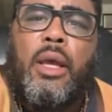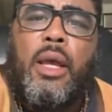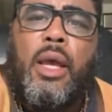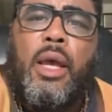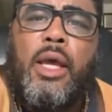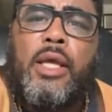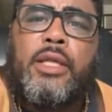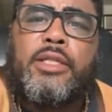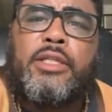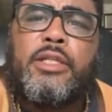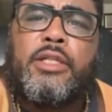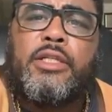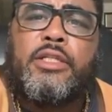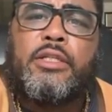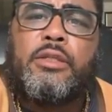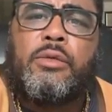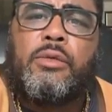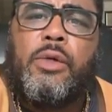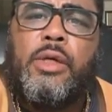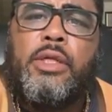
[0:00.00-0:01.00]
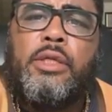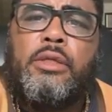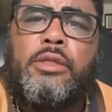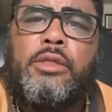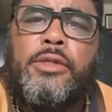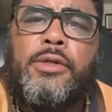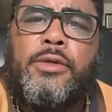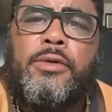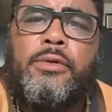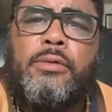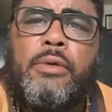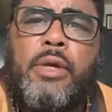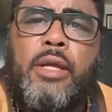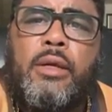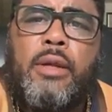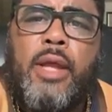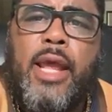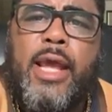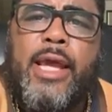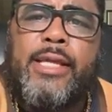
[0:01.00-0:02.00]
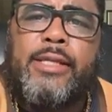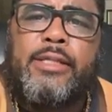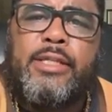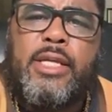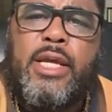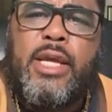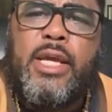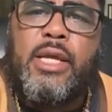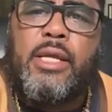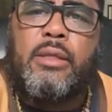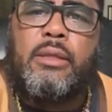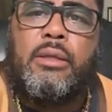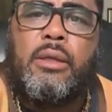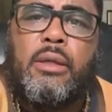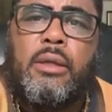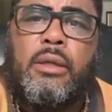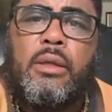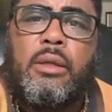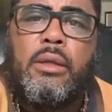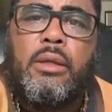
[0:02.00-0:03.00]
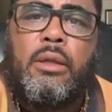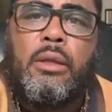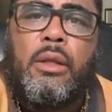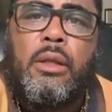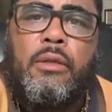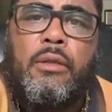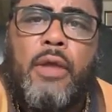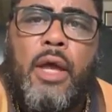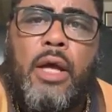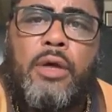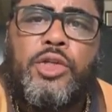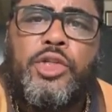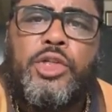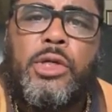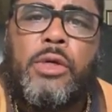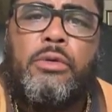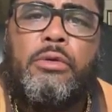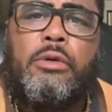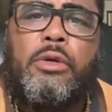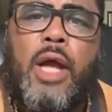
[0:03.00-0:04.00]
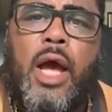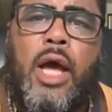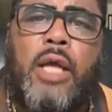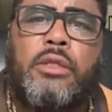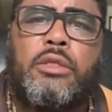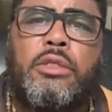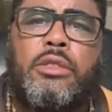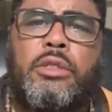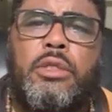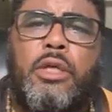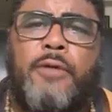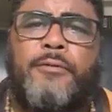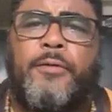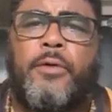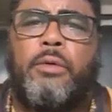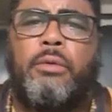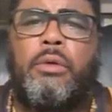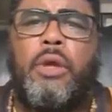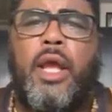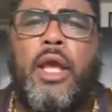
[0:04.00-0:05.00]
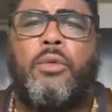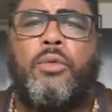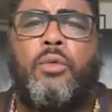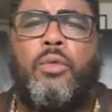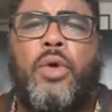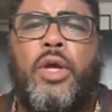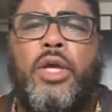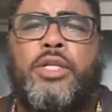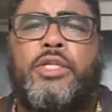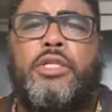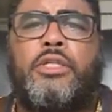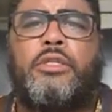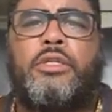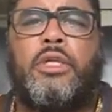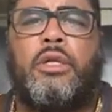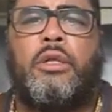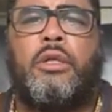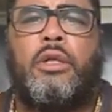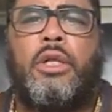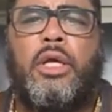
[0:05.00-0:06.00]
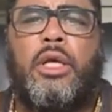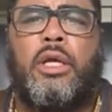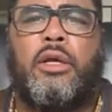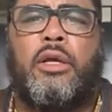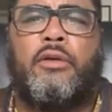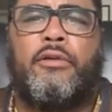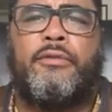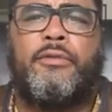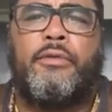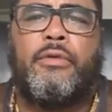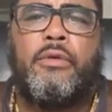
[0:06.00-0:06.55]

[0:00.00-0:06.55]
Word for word: Exodus 22 and 18. Thou shalt not suffer a witch to live.